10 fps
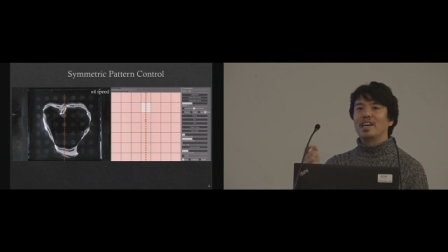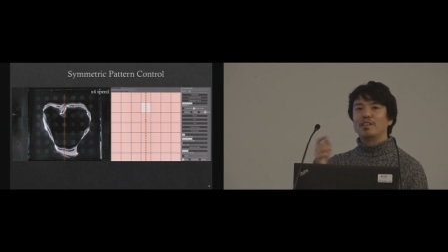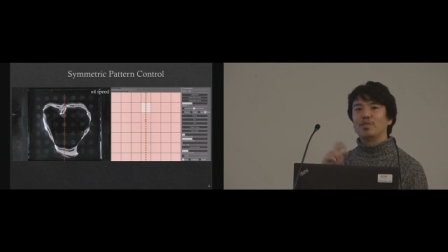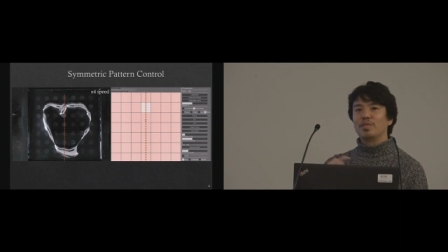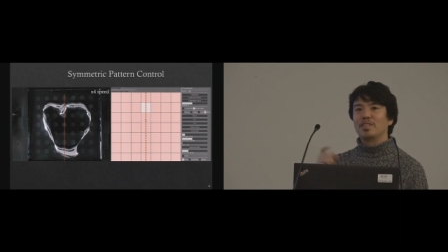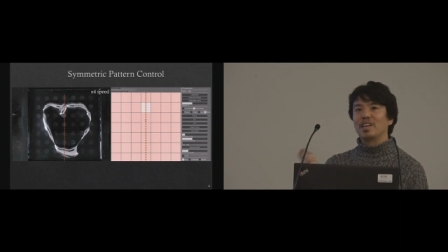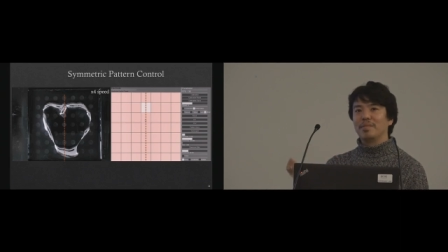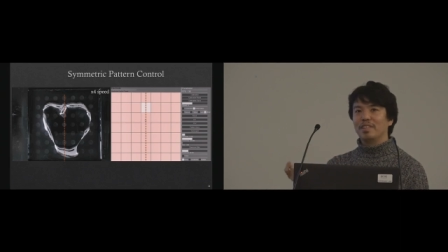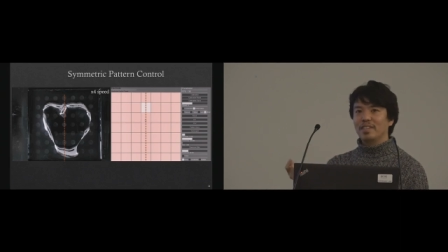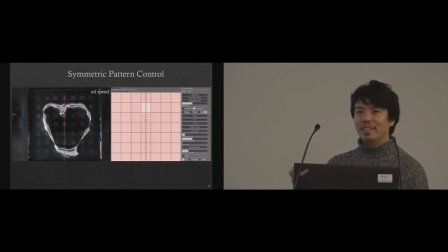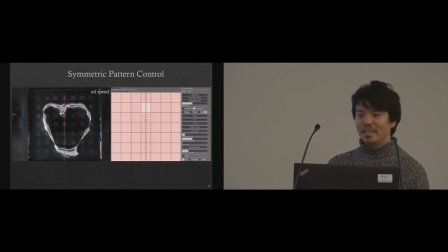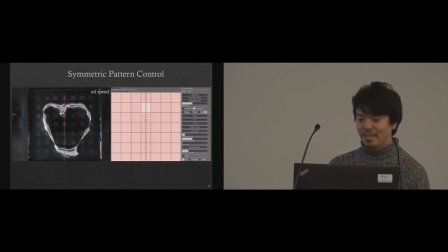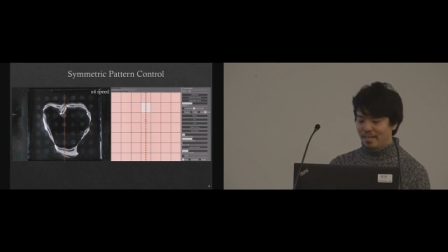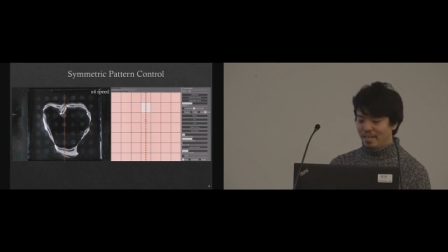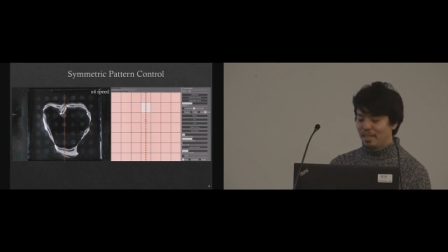need half of the time, right?
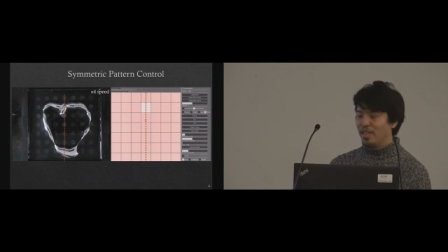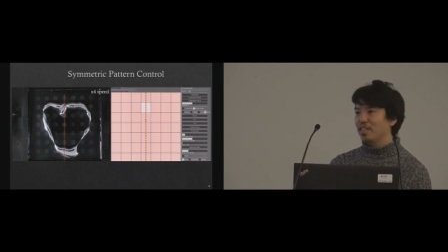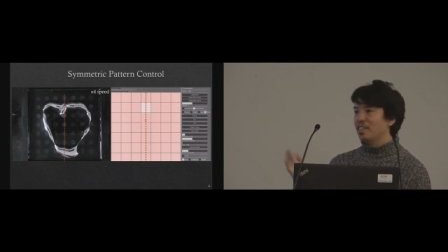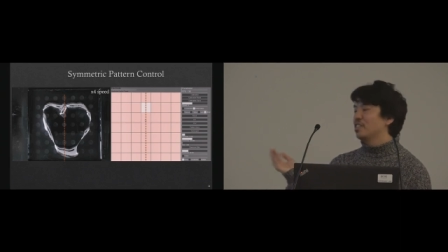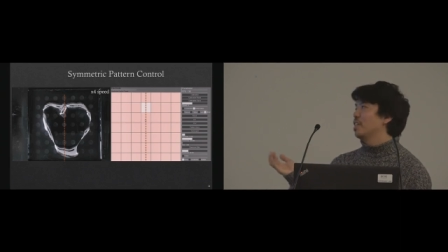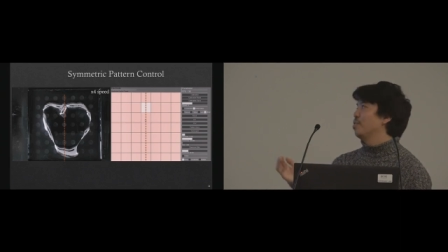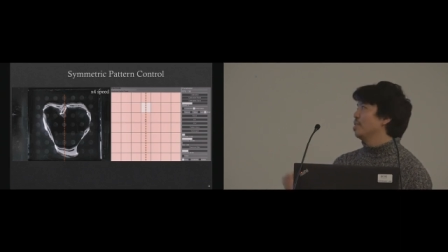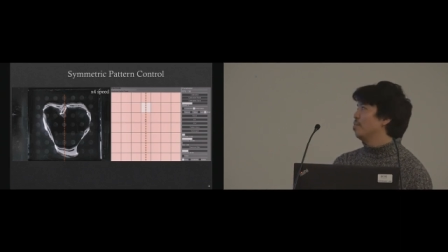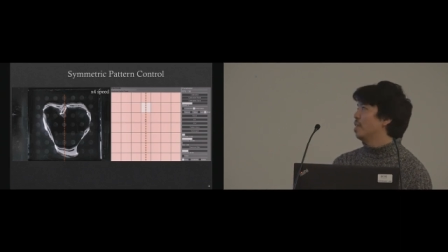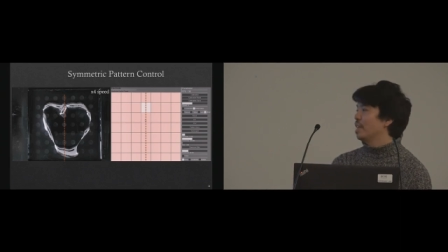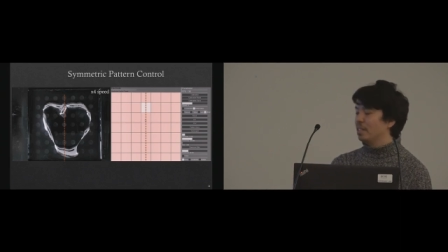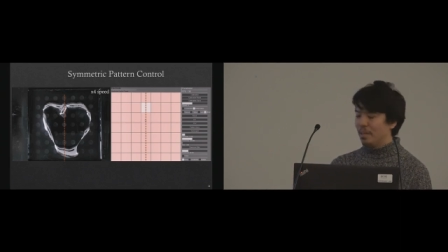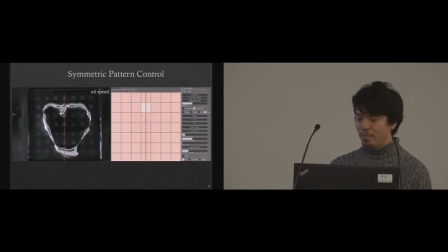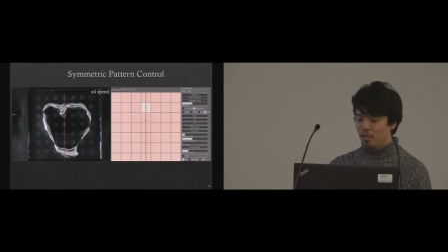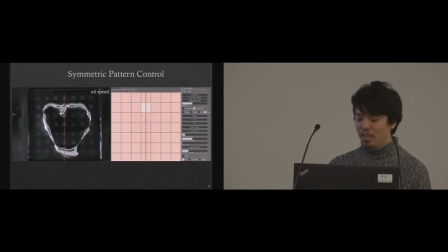This is just like one
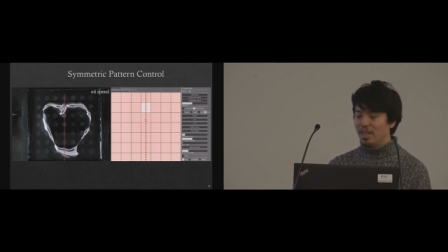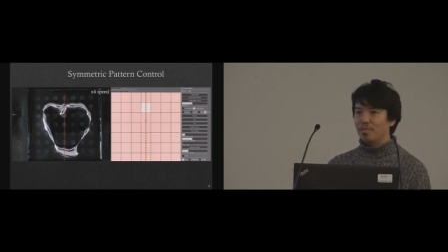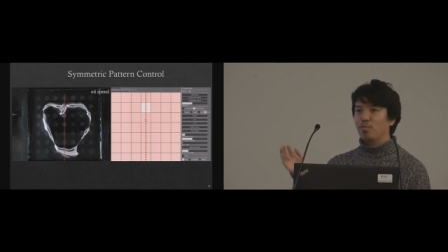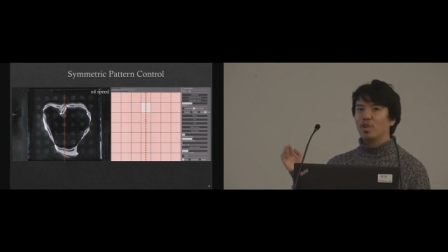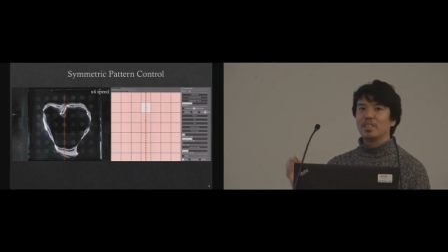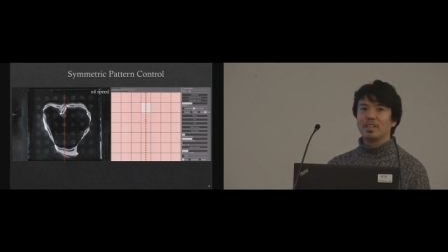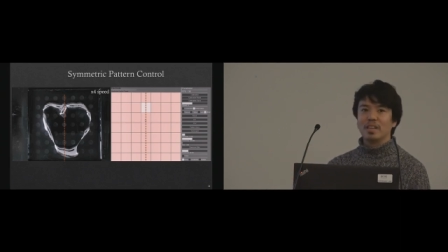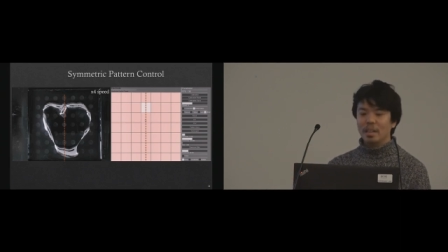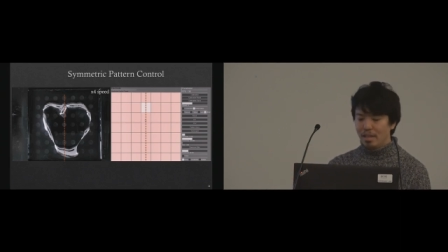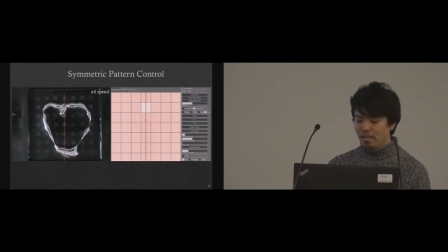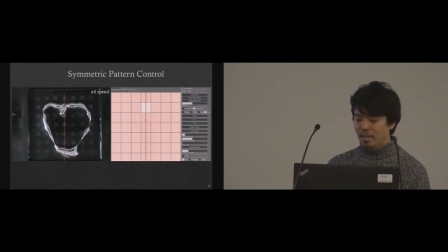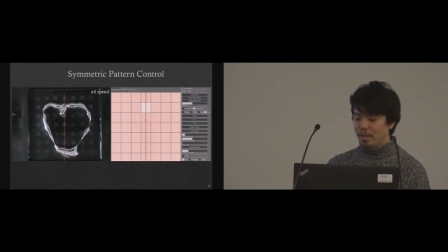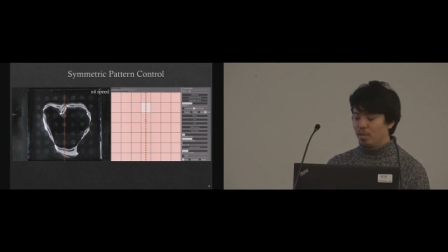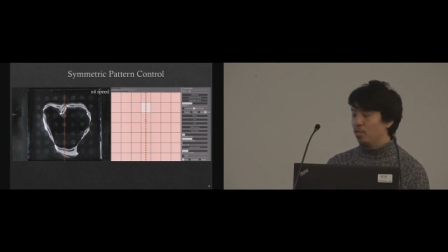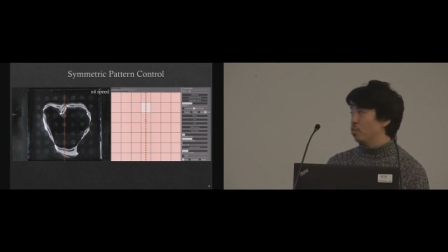example. There are more other
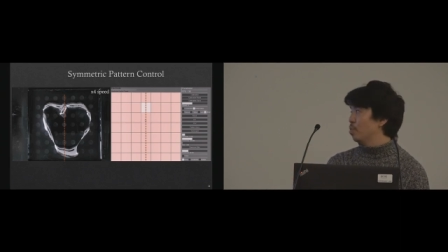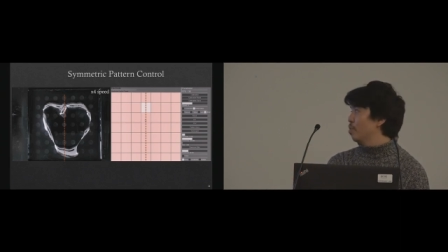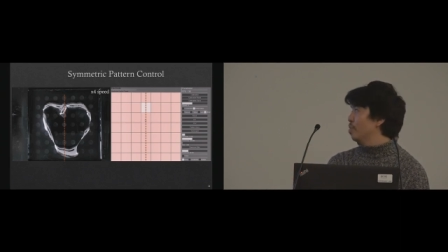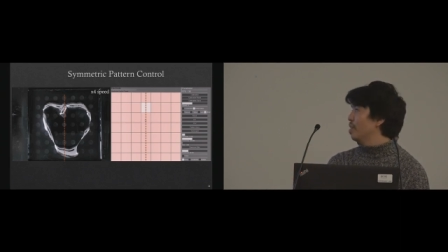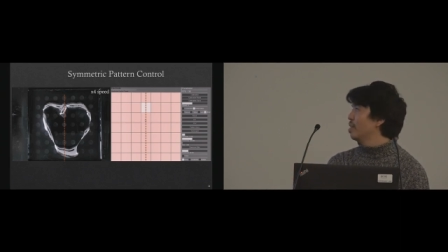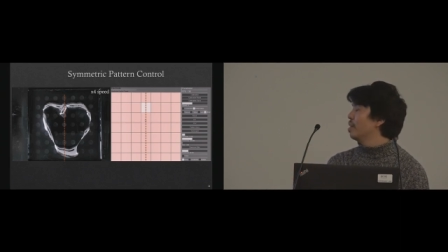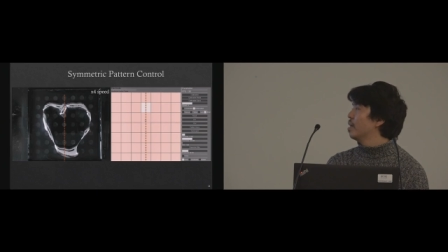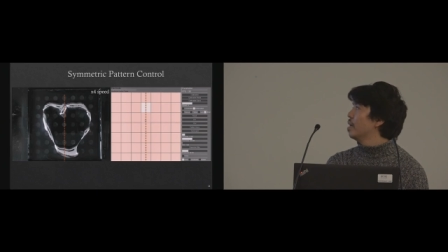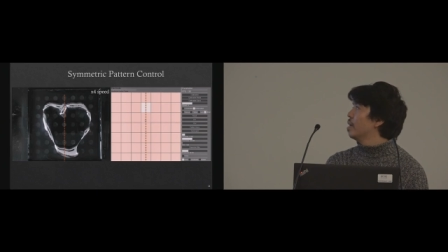ways of controlling.